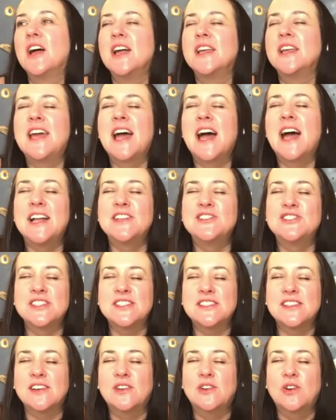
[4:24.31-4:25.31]
Yeah, and just
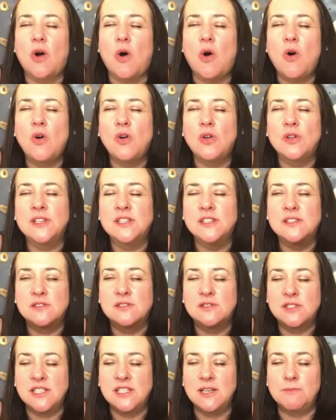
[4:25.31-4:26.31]
the gold, the
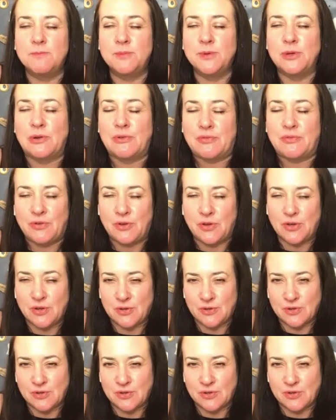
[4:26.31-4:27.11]
deep, beautiful.